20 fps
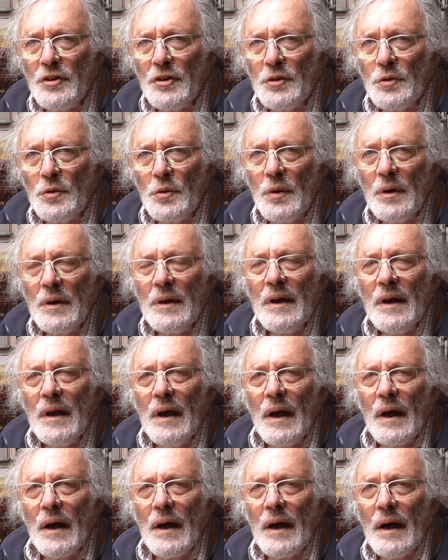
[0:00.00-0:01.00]
you
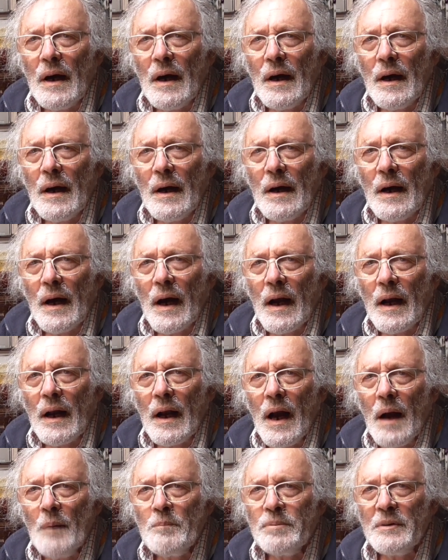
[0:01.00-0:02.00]
a
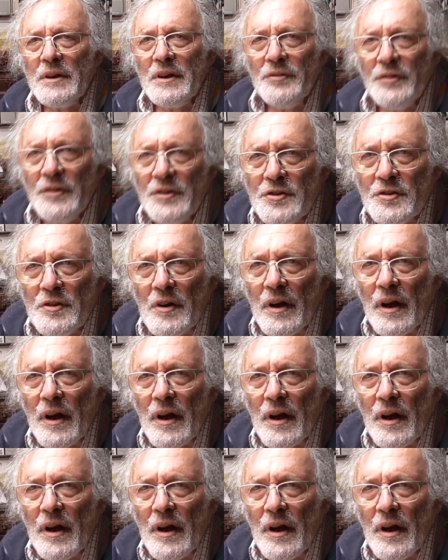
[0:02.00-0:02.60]
brief